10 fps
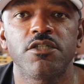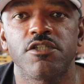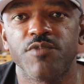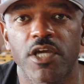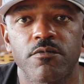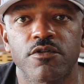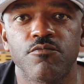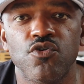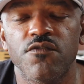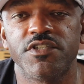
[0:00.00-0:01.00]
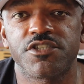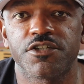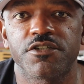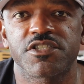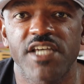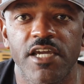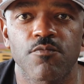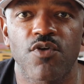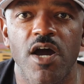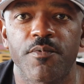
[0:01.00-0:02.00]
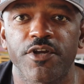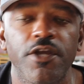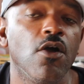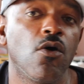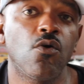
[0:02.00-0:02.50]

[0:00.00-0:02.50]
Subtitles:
to be able to move into your second property,